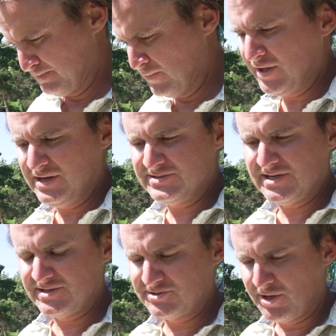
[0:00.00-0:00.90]
But it
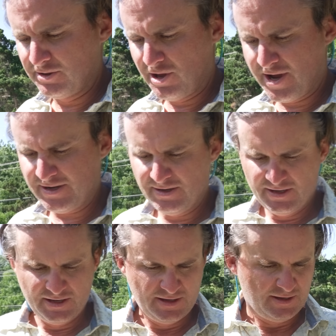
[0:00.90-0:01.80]
says it's online.
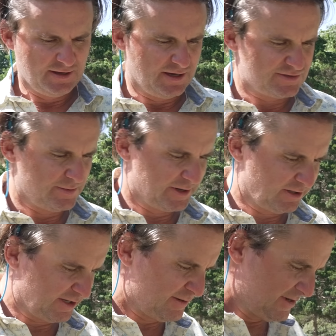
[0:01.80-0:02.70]
So I'm going to
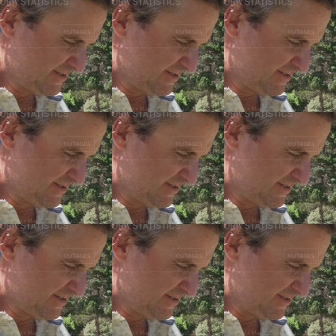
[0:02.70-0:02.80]
click on my